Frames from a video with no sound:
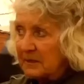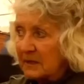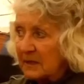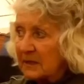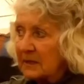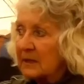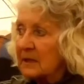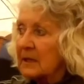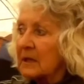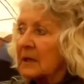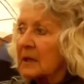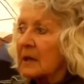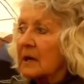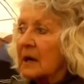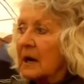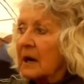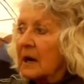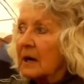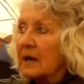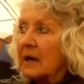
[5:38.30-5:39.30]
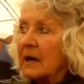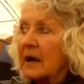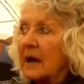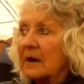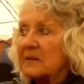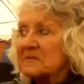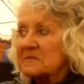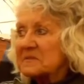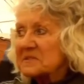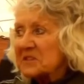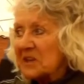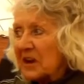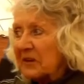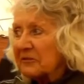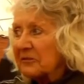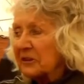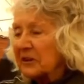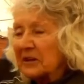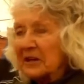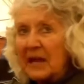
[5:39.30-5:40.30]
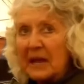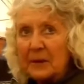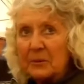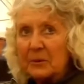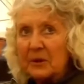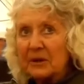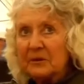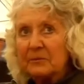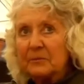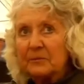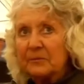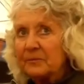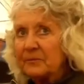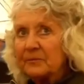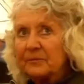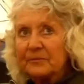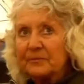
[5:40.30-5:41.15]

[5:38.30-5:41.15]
of thing, definitely I would